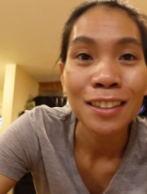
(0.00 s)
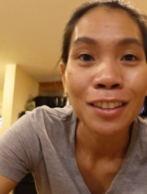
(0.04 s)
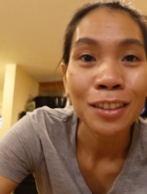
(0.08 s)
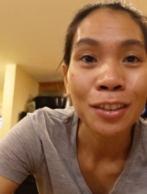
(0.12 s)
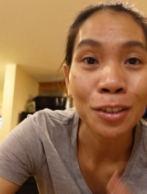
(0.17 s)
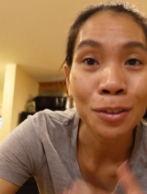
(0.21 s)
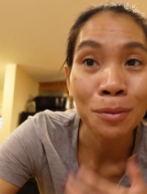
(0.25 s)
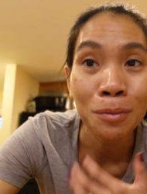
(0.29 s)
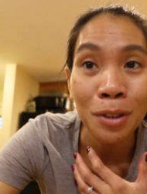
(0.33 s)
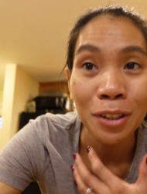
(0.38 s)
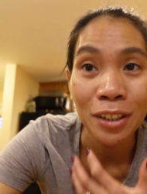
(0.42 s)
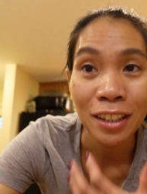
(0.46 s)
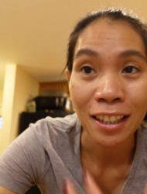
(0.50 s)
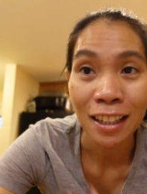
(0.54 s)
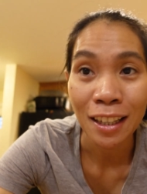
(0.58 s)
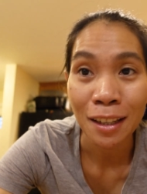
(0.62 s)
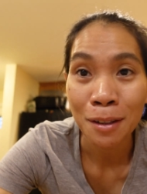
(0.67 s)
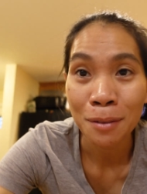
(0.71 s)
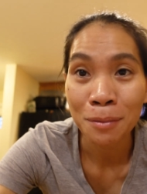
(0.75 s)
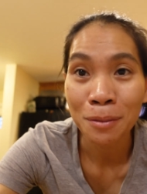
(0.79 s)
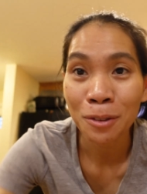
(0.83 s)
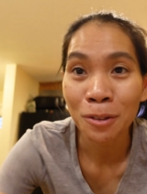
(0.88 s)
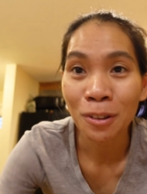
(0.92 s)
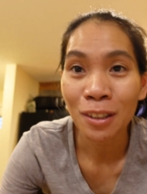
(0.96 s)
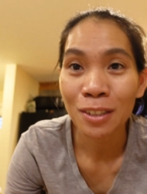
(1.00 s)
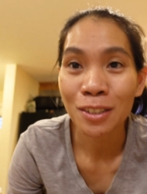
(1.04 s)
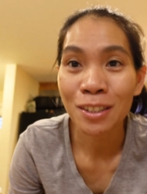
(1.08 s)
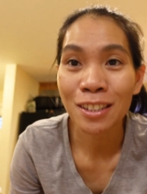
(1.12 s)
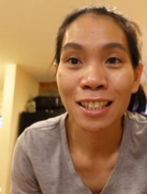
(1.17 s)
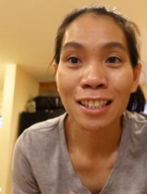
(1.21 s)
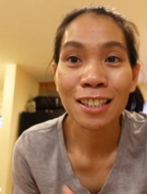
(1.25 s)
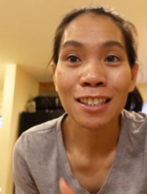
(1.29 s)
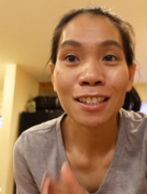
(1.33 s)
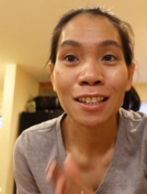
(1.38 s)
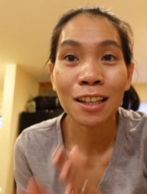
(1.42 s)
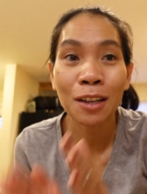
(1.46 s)
Good morning, everyone.
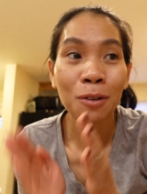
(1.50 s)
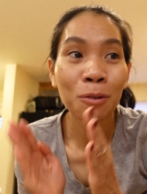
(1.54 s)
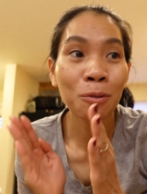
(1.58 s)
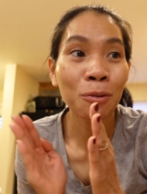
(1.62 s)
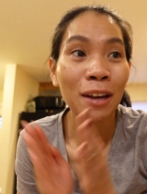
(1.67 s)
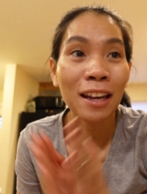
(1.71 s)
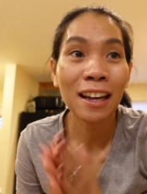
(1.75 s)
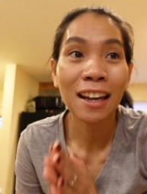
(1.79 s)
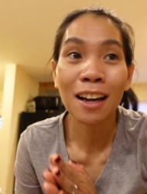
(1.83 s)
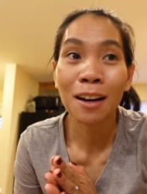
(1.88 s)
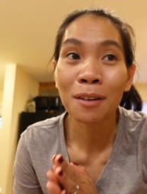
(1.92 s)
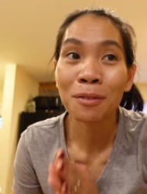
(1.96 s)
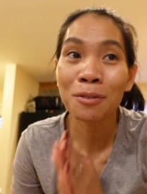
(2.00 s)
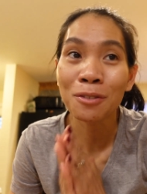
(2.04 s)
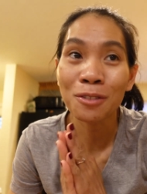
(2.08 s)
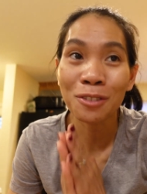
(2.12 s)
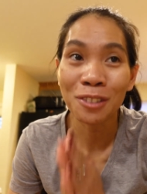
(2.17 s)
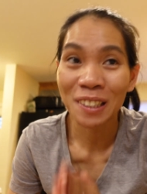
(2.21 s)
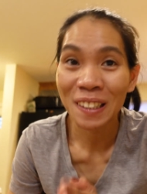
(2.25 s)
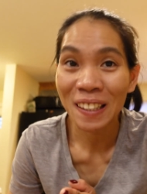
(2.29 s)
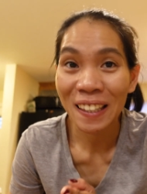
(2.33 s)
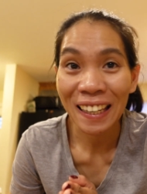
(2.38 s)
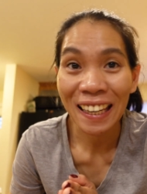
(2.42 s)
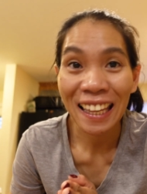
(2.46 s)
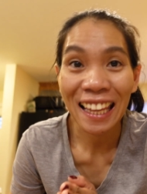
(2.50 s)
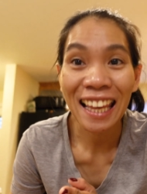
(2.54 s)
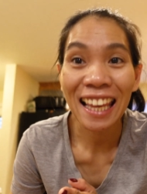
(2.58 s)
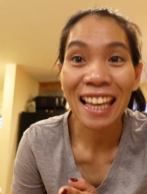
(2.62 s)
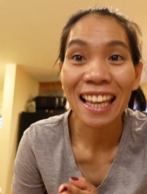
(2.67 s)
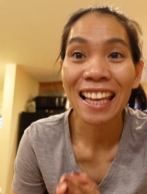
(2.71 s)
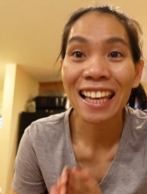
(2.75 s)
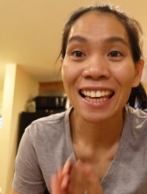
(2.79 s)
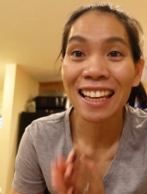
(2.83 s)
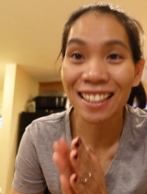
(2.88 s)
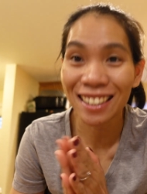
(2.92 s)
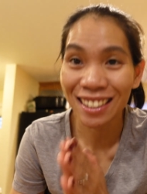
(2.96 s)
Since I wake up really
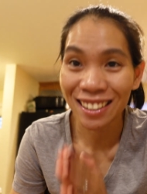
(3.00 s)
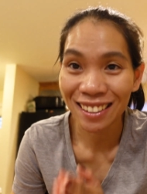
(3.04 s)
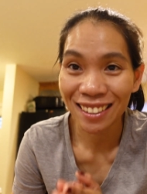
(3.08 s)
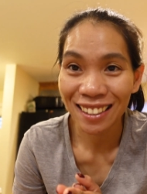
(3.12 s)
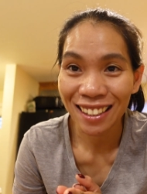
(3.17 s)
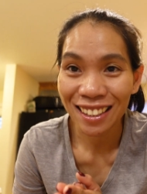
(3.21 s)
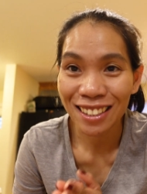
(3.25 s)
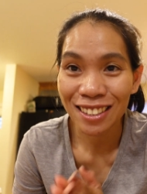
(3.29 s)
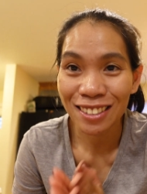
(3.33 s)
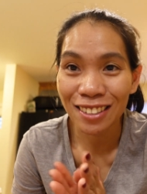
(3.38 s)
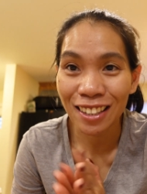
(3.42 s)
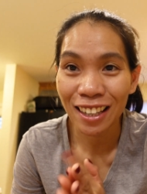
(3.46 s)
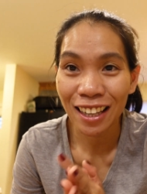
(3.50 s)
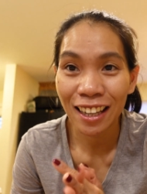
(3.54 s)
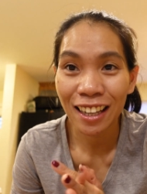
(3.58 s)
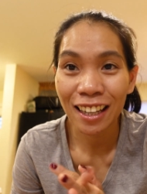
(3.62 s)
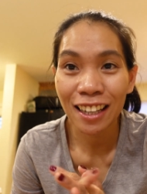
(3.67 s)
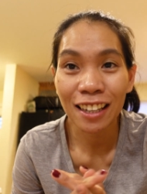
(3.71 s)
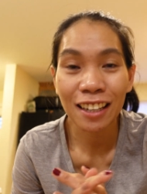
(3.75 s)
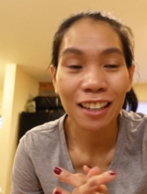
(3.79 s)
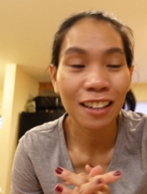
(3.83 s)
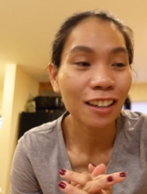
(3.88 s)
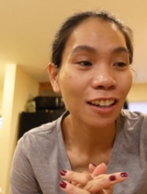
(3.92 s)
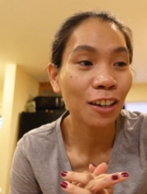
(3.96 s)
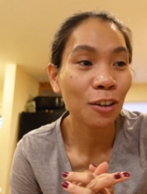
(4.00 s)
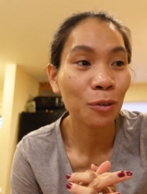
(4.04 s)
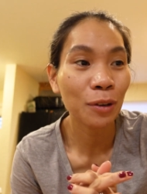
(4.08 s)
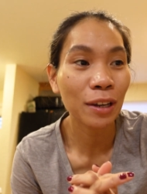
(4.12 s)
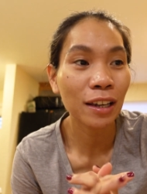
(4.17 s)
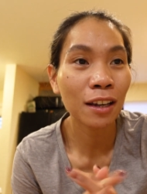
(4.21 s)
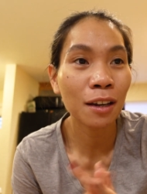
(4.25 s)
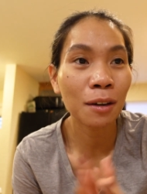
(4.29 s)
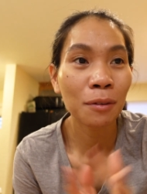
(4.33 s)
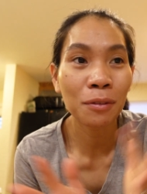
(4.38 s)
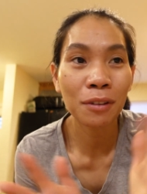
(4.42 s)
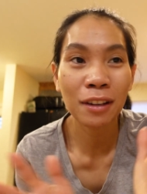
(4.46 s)
early today, I
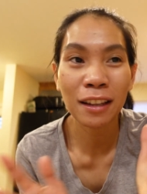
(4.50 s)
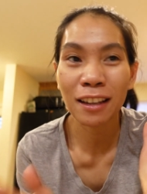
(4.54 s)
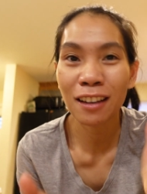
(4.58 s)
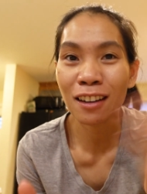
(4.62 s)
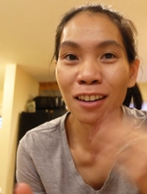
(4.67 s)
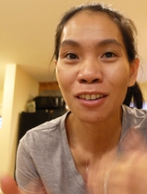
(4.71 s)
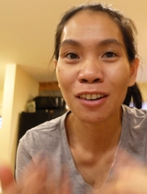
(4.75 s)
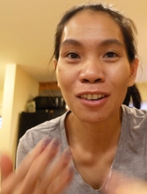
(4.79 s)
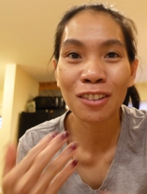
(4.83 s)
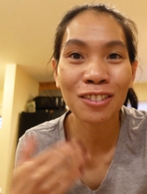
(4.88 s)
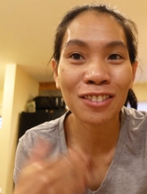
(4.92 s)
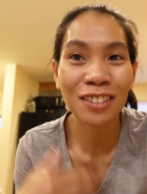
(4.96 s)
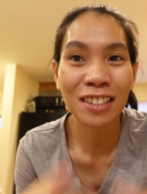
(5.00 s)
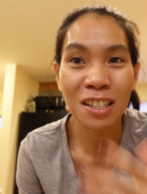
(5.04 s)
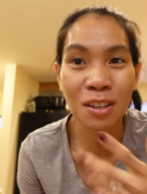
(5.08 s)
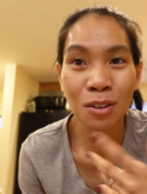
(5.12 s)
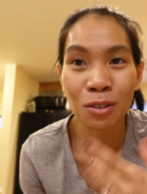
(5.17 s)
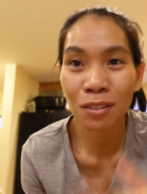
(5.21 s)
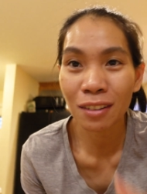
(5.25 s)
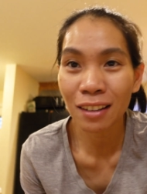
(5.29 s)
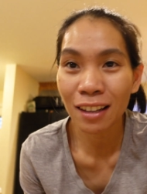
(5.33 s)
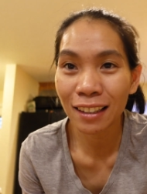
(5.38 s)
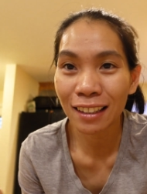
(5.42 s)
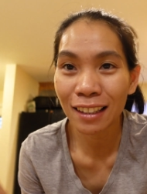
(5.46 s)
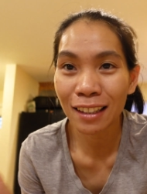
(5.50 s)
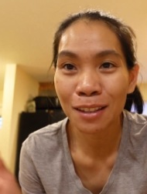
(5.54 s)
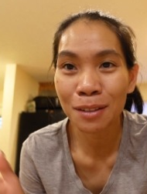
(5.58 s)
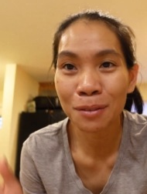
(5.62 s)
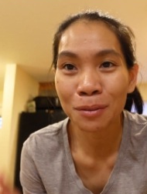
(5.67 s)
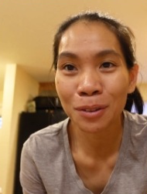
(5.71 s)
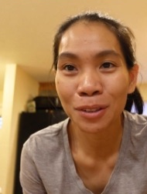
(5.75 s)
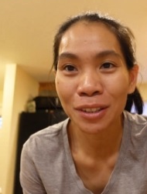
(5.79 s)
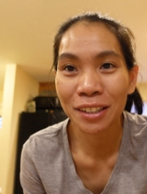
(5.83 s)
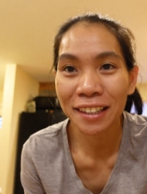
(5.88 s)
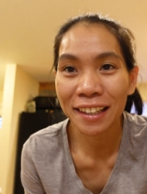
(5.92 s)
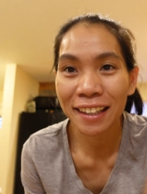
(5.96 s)
wake up like around 3 o'clock in the
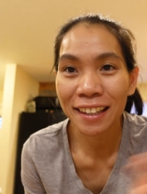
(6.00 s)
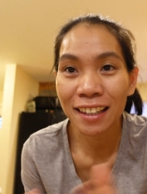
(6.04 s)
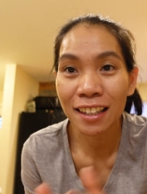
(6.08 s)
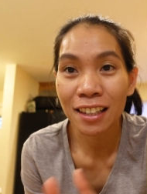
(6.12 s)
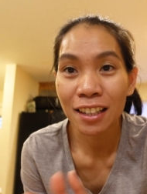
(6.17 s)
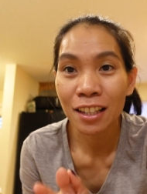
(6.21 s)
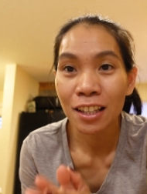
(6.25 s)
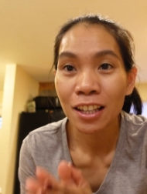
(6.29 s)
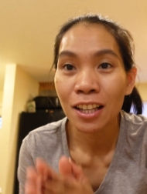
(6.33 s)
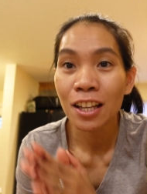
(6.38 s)
morning.